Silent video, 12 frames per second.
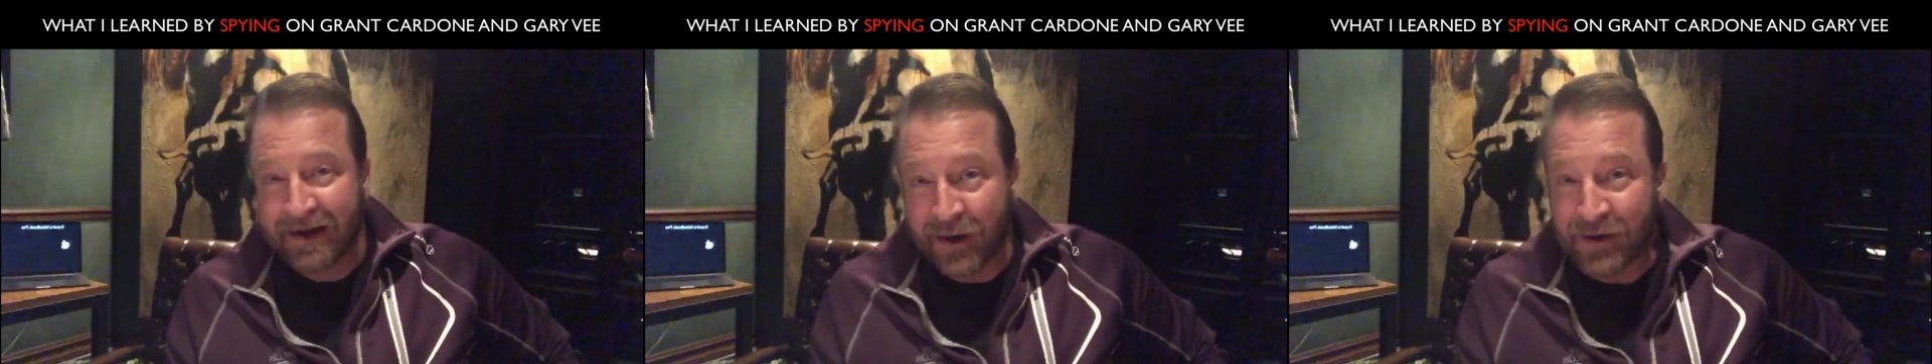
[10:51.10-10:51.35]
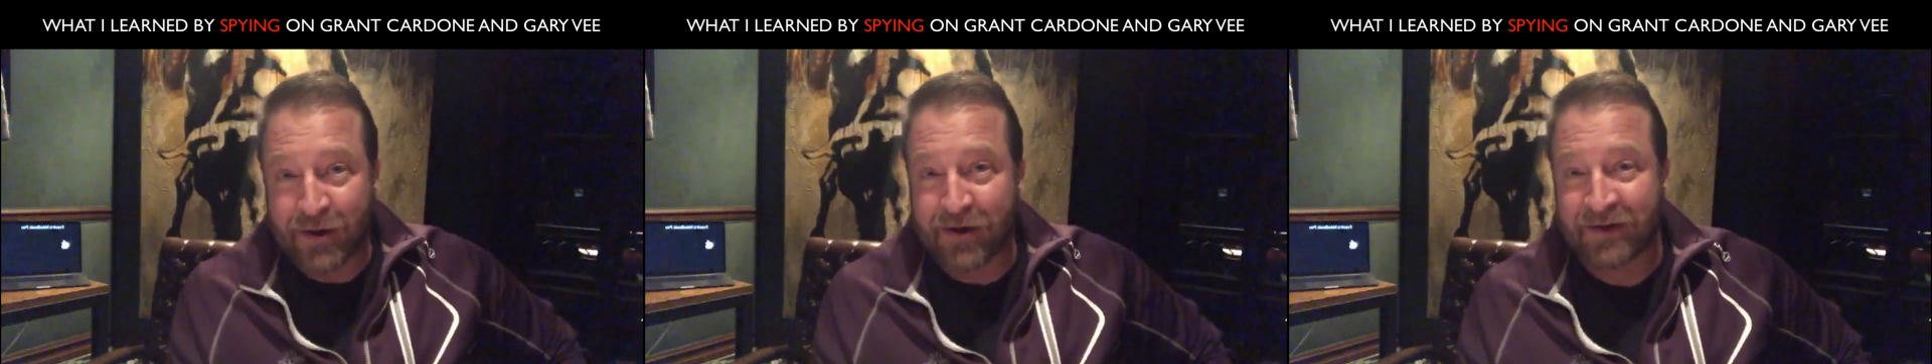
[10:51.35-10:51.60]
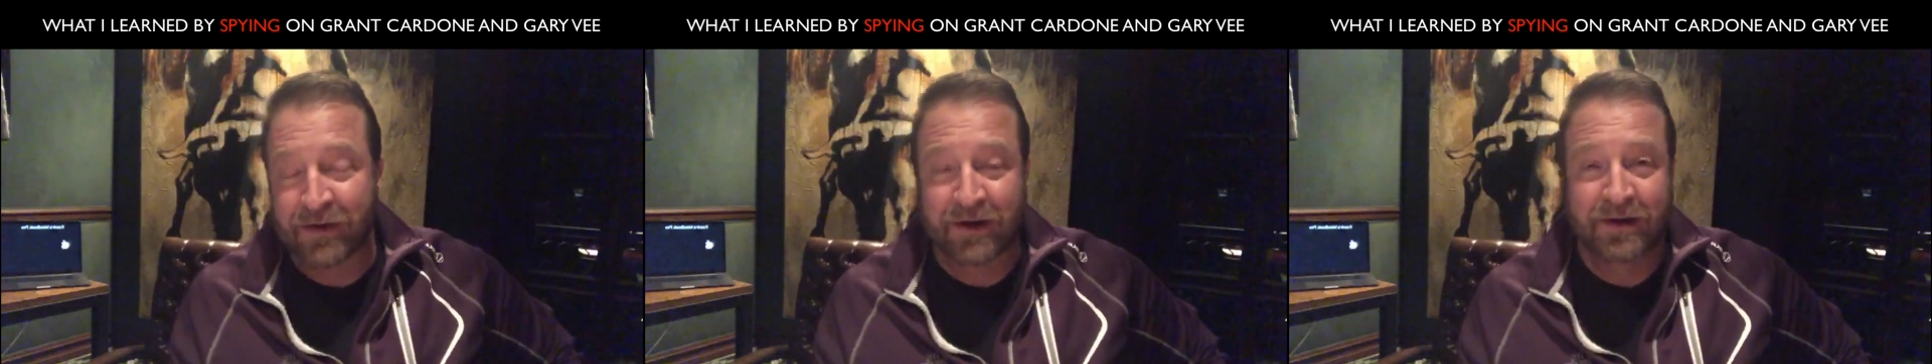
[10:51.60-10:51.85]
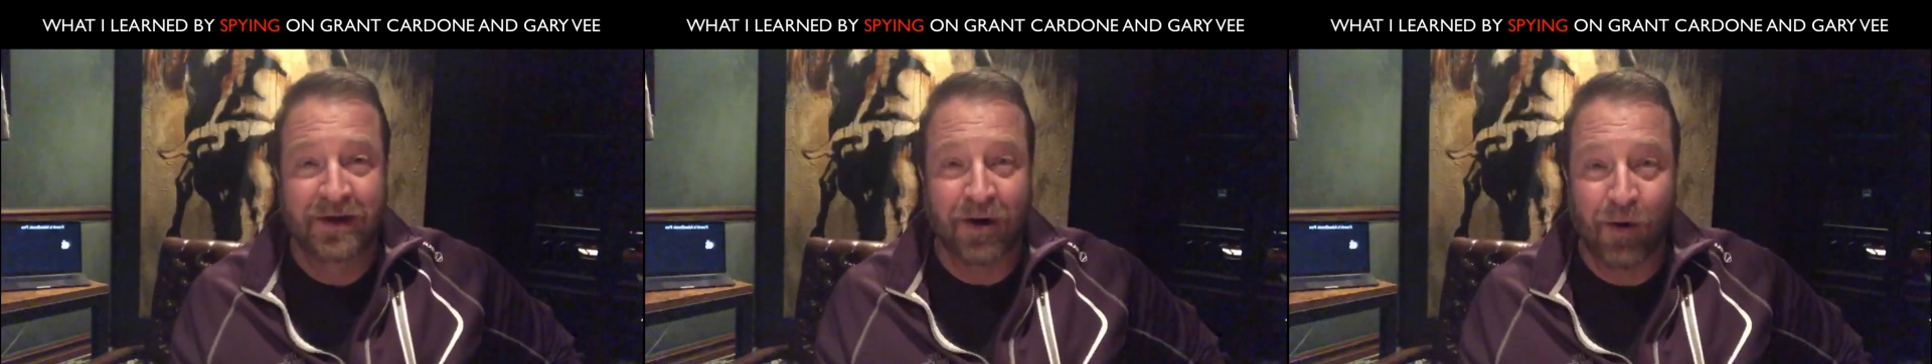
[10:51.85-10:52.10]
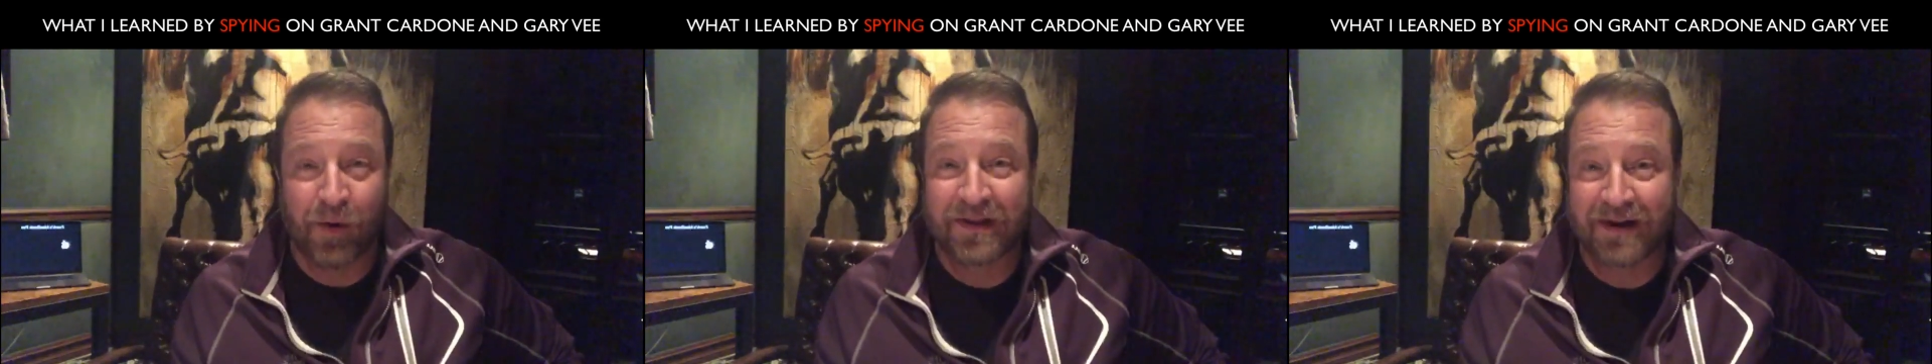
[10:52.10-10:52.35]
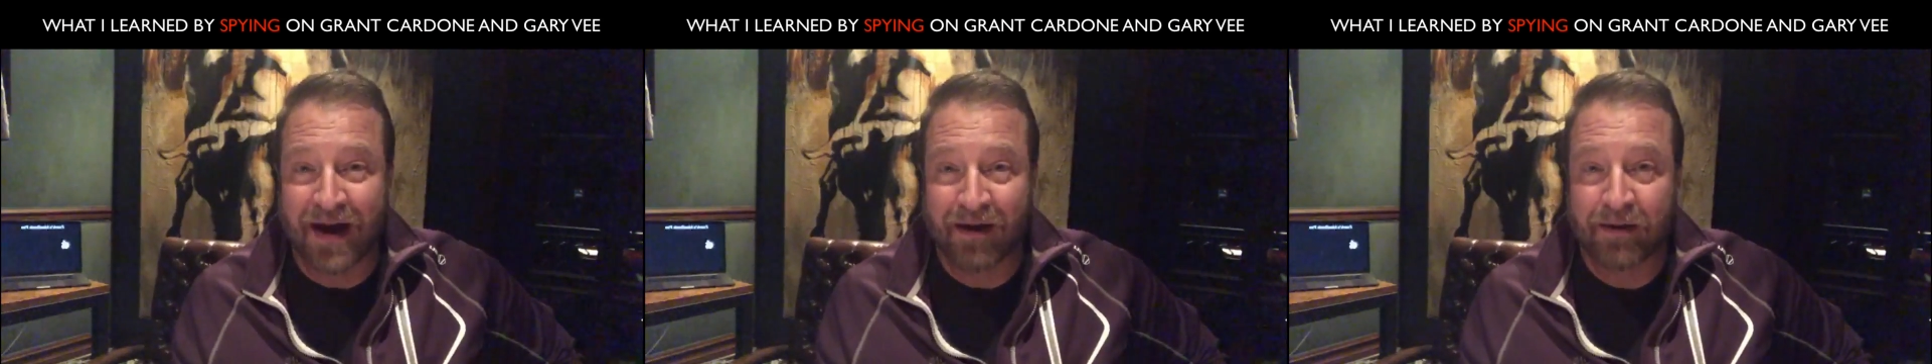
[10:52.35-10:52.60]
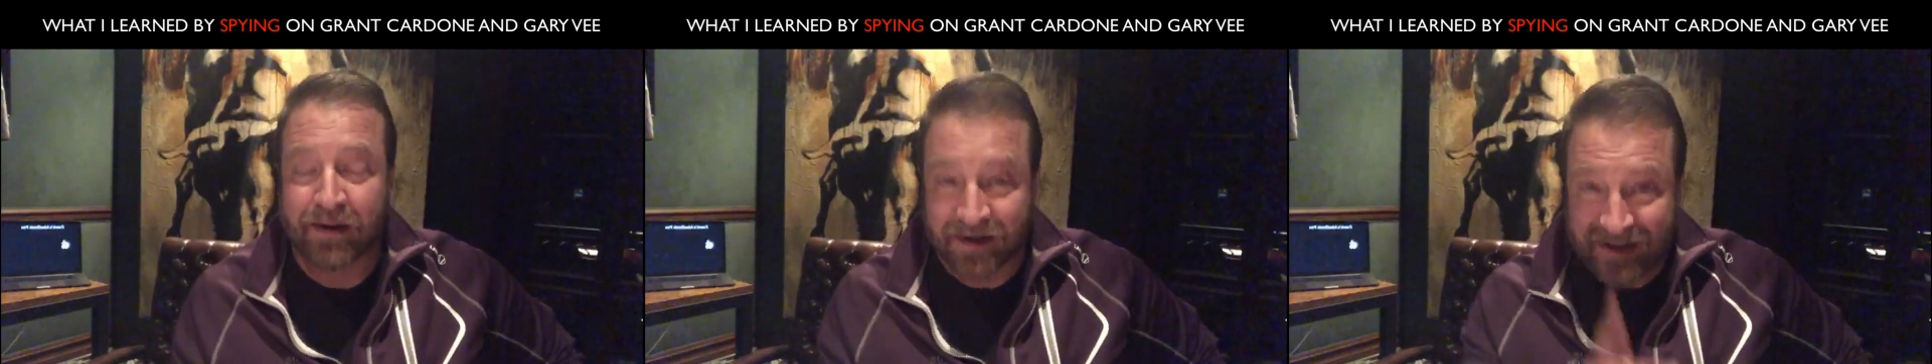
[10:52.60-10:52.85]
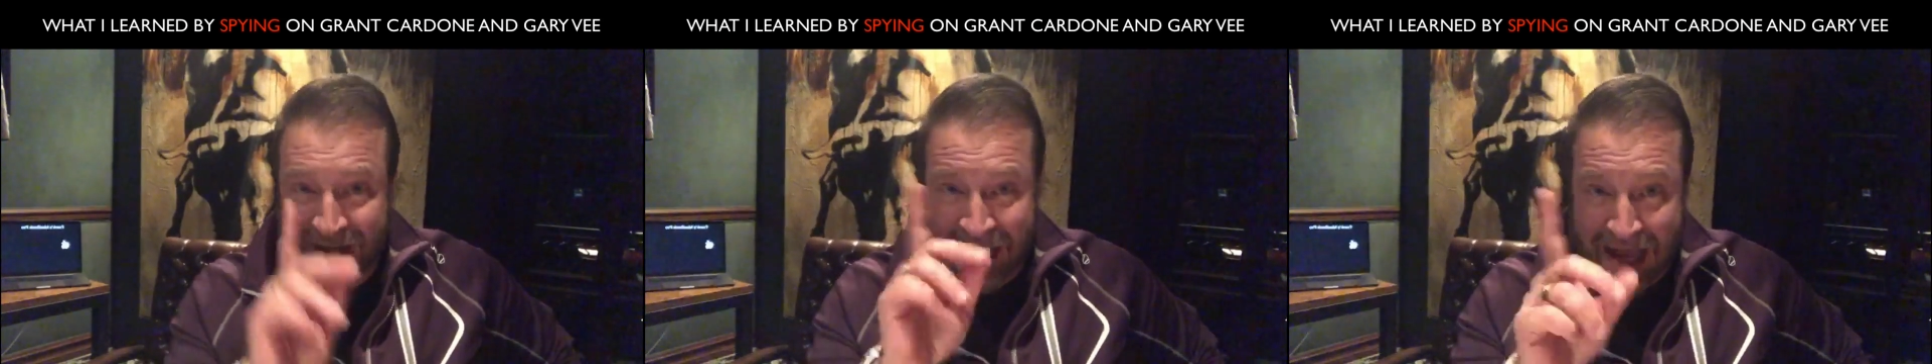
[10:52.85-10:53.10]
No charge for the call with Tyler. There
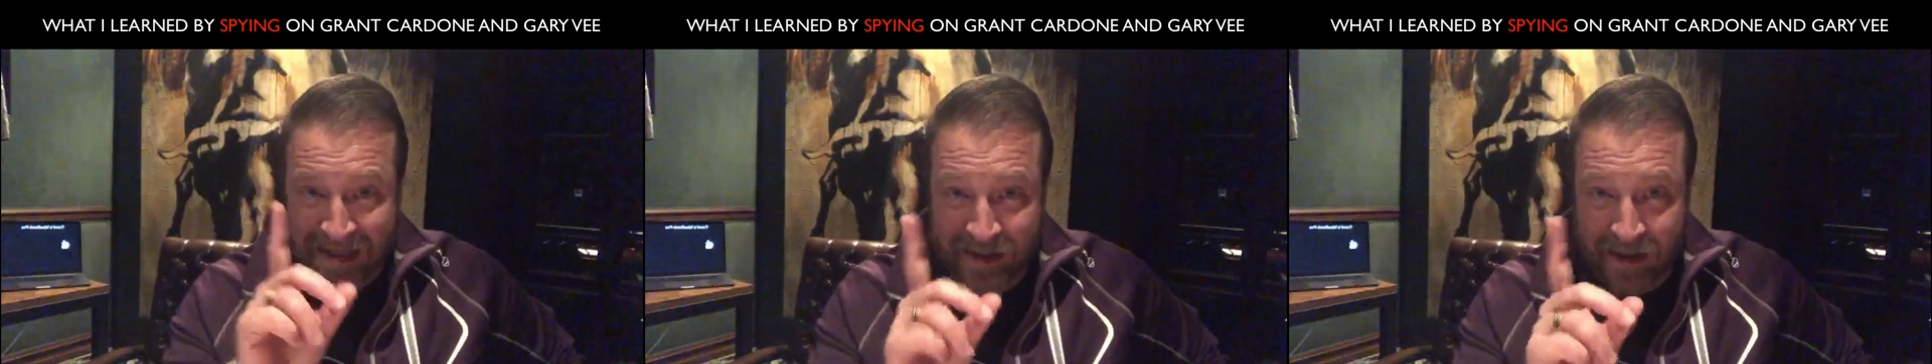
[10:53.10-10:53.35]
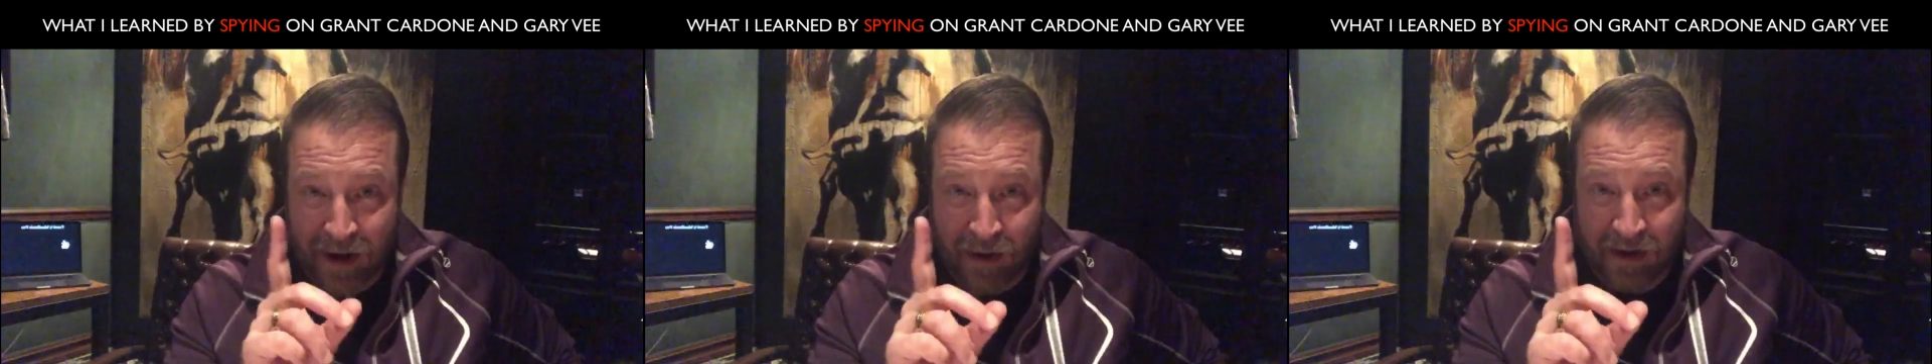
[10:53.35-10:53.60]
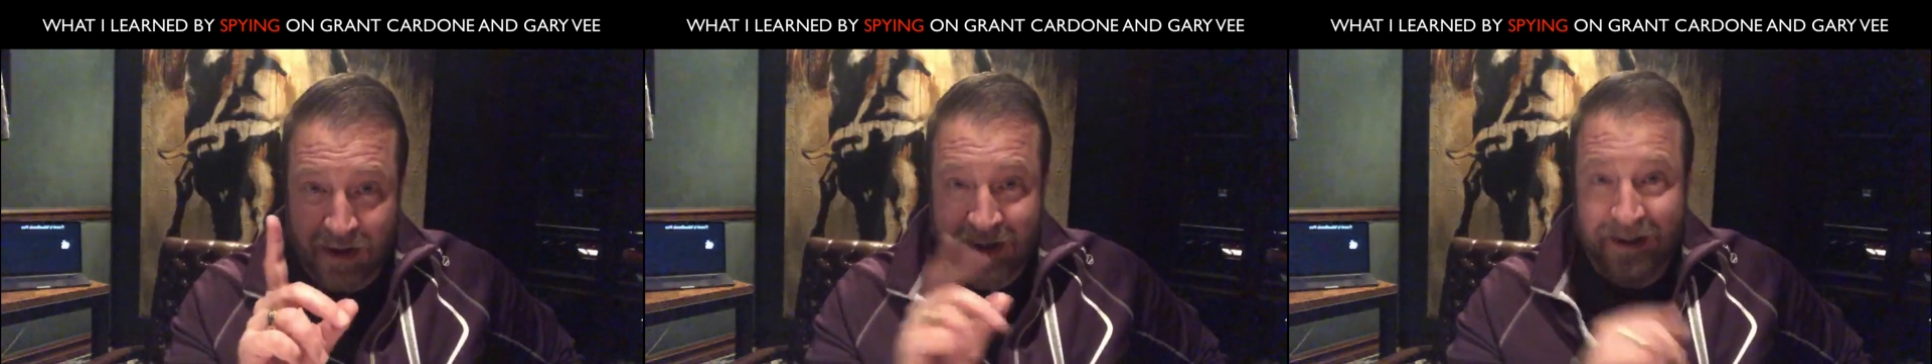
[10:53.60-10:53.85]
is a catch though.